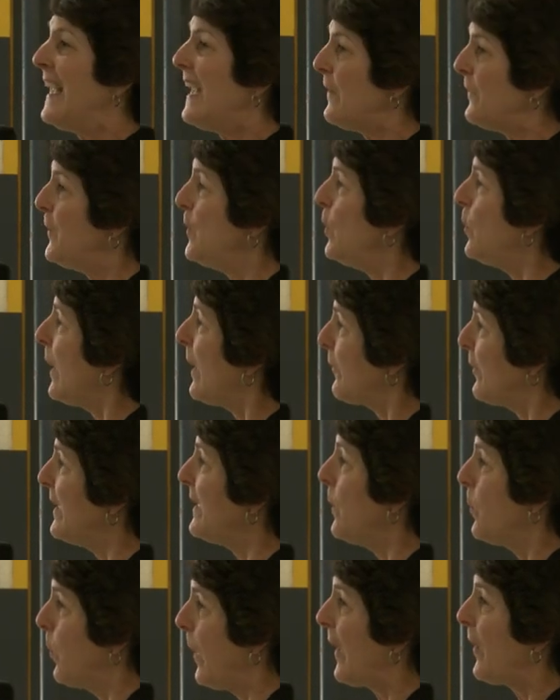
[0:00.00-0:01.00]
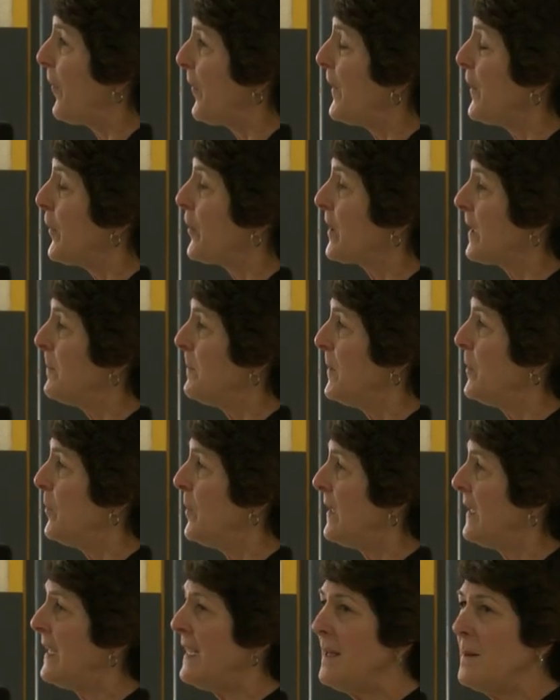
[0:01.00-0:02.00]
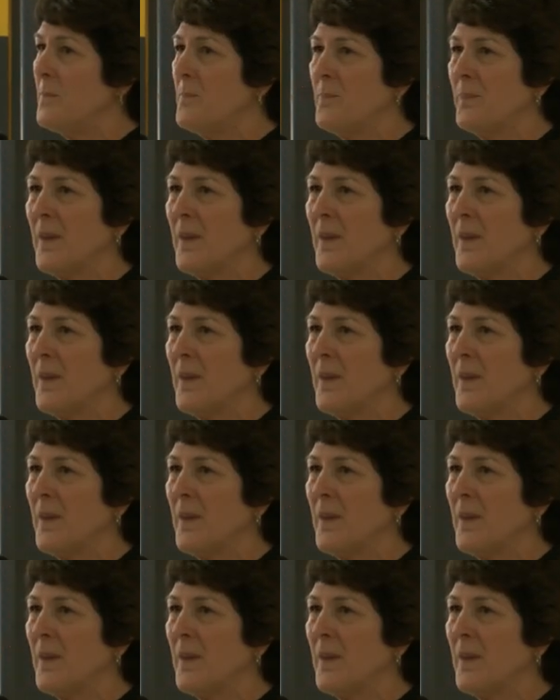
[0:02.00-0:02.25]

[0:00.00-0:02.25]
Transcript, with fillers: If you are in a wealthier community,